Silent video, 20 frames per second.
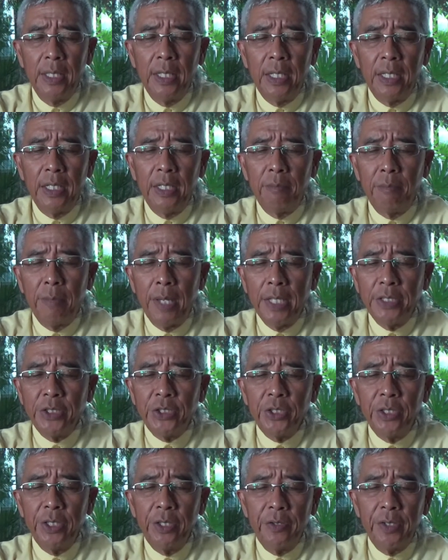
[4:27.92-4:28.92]
an
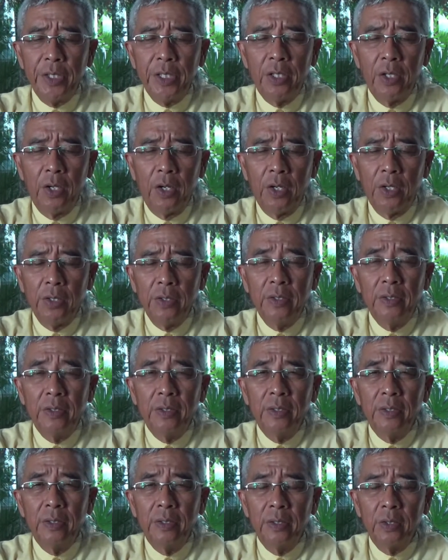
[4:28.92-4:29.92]
imaginary God,
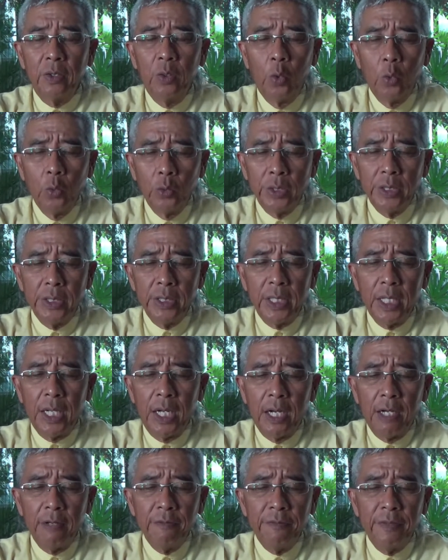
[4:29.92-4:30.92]
the golden
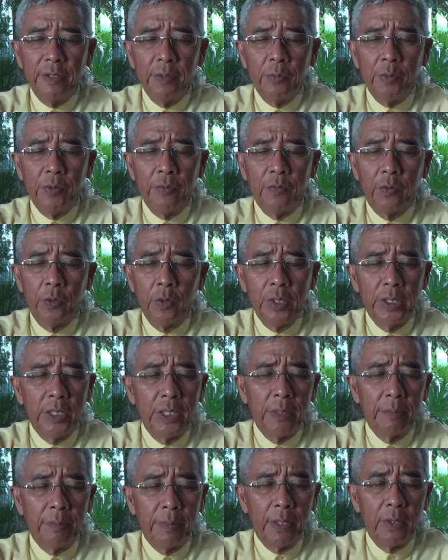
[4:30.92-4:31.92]
calf that we've all
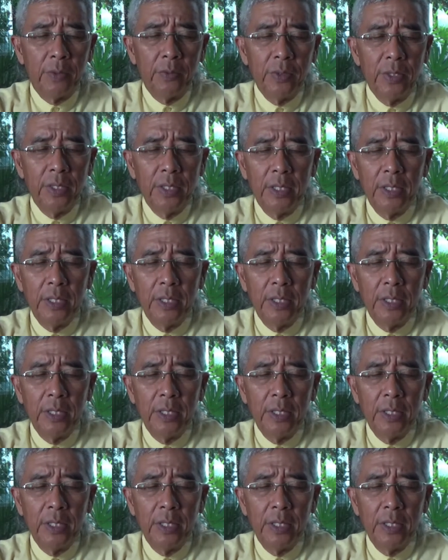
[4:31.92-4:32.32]
heard about,